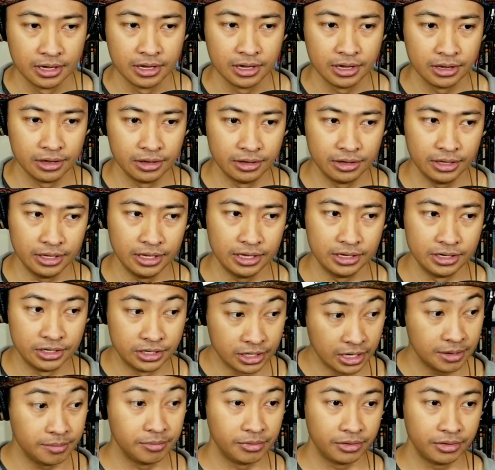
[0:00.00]
the
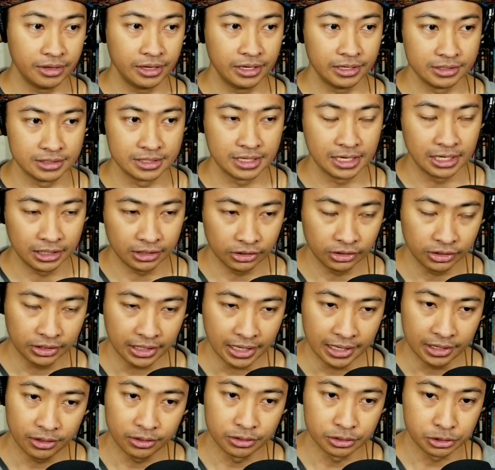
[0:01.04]
dumb things that I look
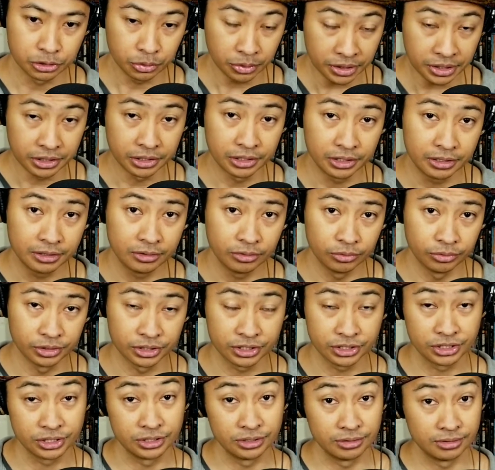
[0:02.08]
at on Twitter,
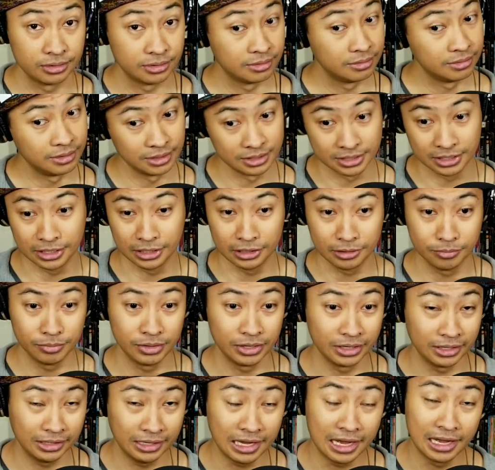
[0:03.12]
which there's gonna be
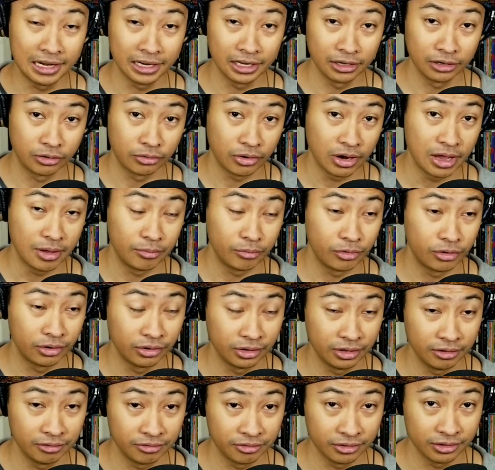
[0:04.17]
a lot in
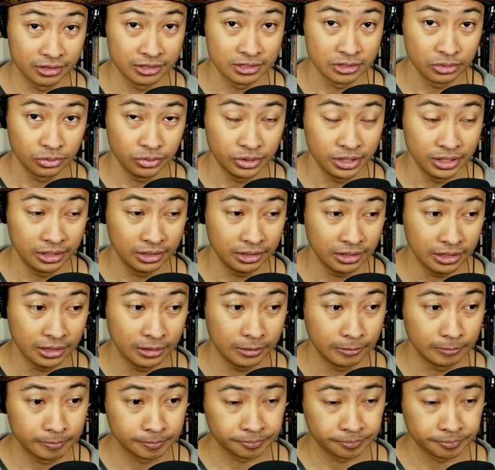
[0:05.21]
Gramworthy for this week, yo.